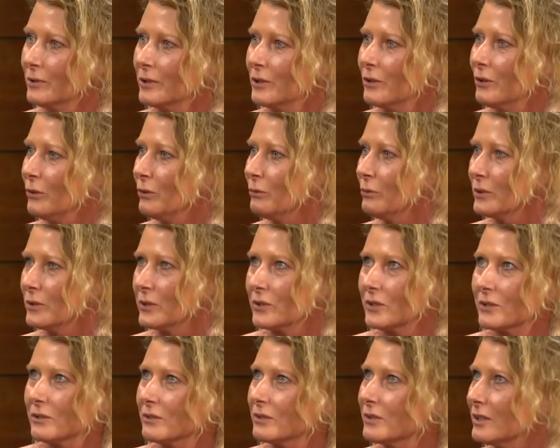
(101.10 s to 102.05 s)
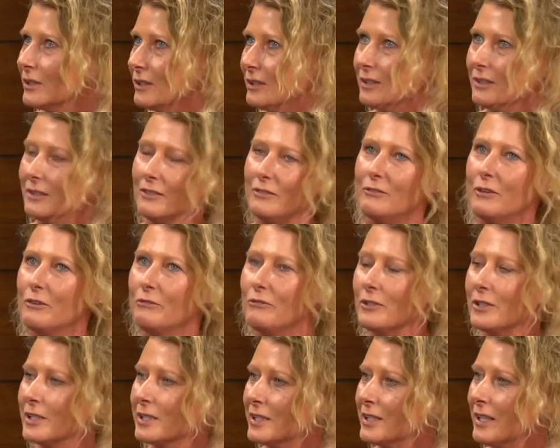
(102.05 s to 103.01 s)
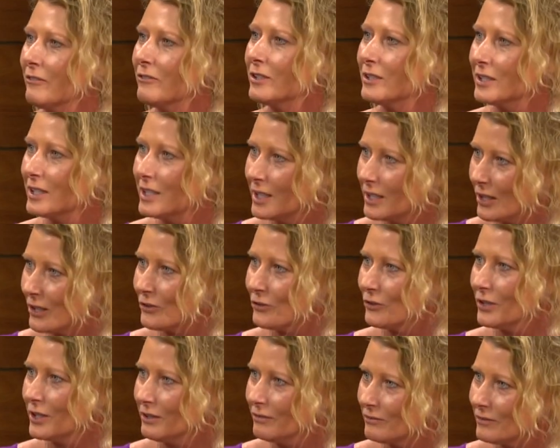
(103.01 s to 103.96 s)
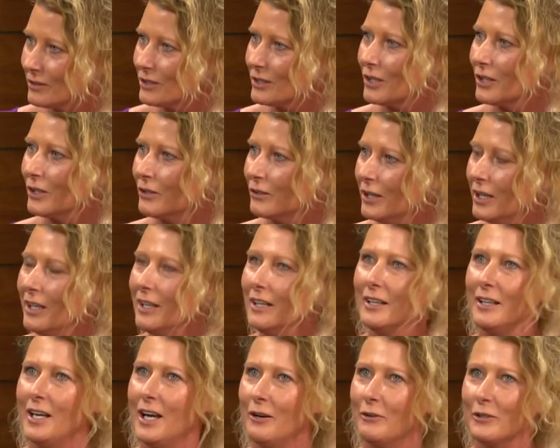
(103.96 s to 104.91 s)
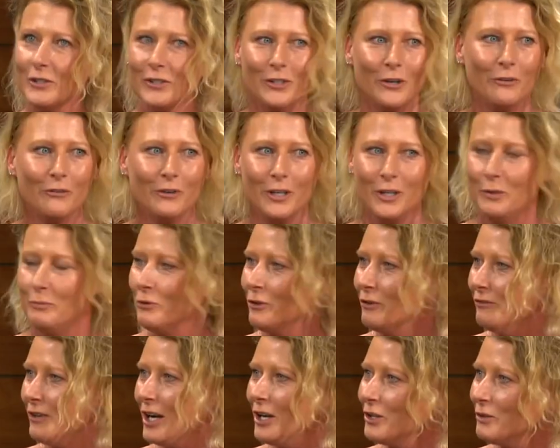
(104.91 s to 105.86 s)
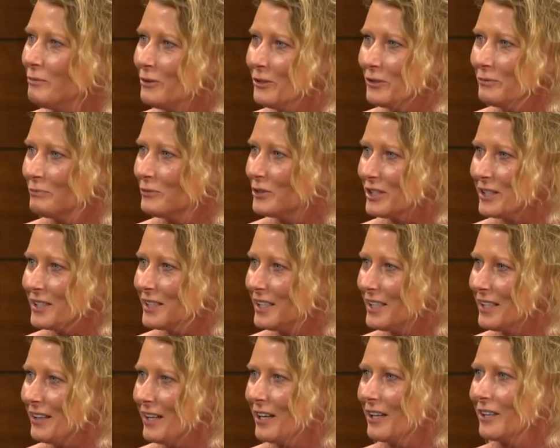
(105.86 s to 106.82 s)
when gold was roughly 1700 mm -hmm. so now it's already more valuable just sitting